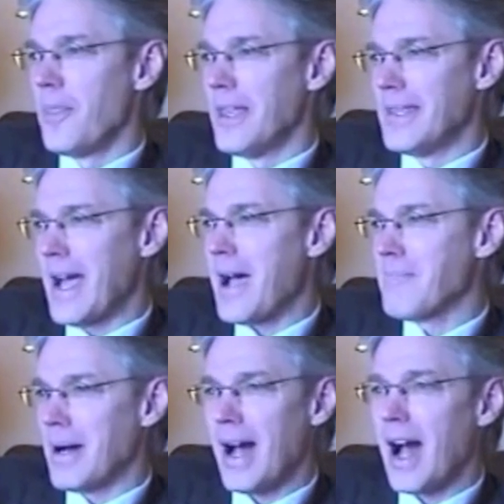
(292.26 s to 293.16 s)
The
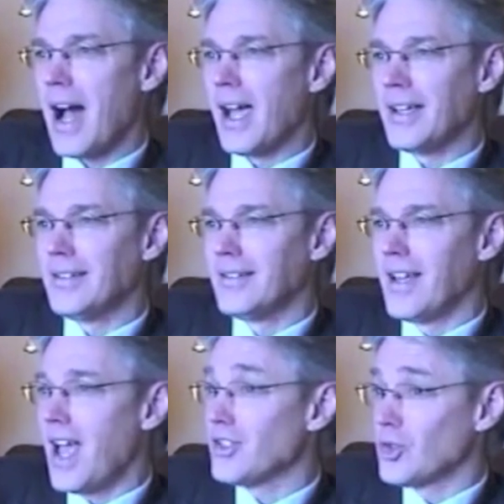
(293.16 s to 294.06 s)
non-Baha'i
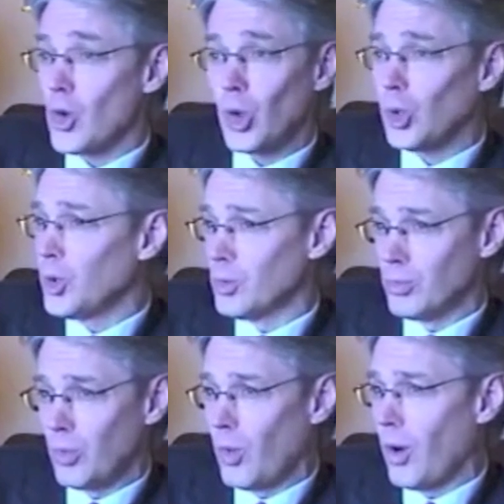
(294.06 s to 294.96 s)
has no clue
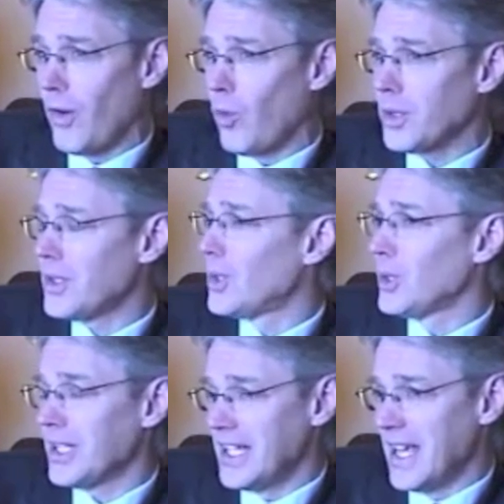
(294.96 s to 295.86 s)
of what they're
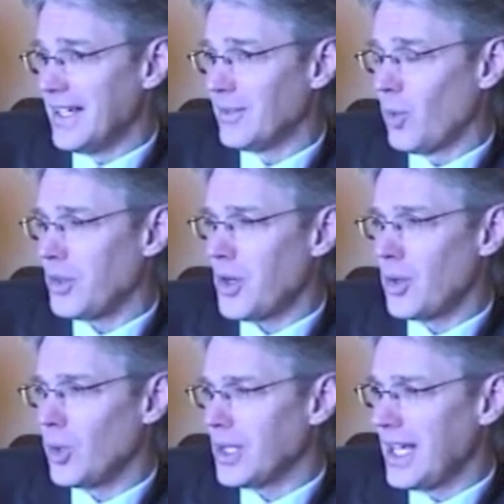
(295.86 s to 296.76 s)
looking at. What
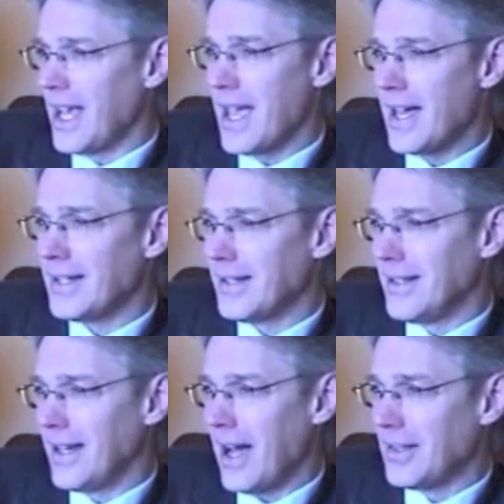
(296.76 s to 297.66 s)
they're looking at
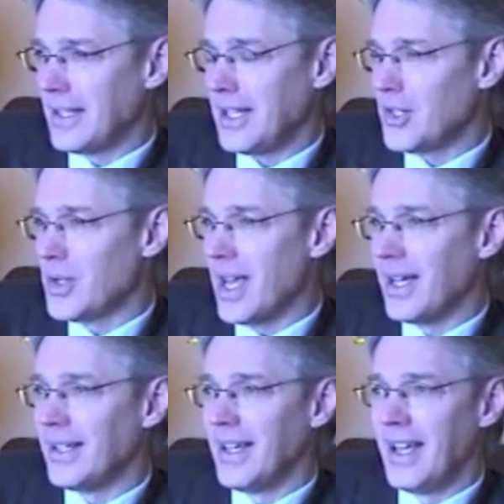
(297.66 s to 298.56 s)
on the
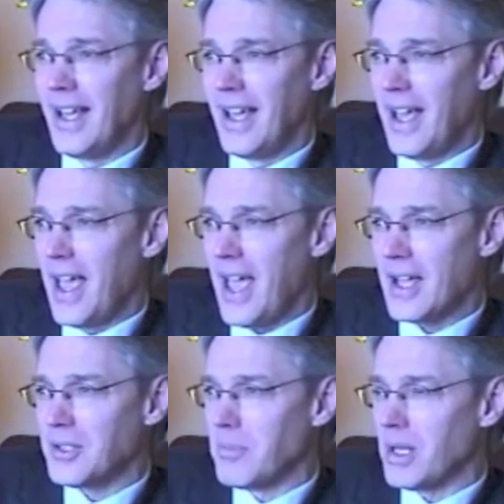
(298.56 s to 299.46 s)
internet
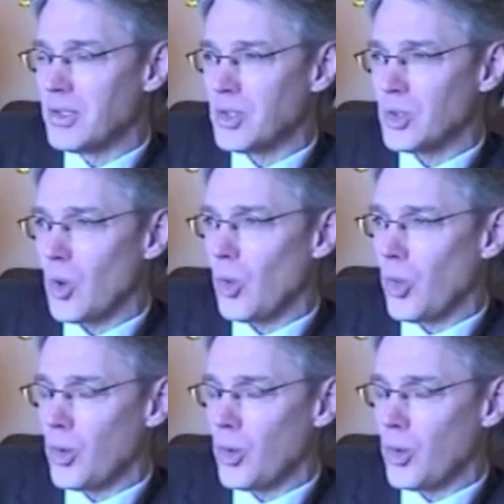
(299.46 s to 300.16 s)
has been so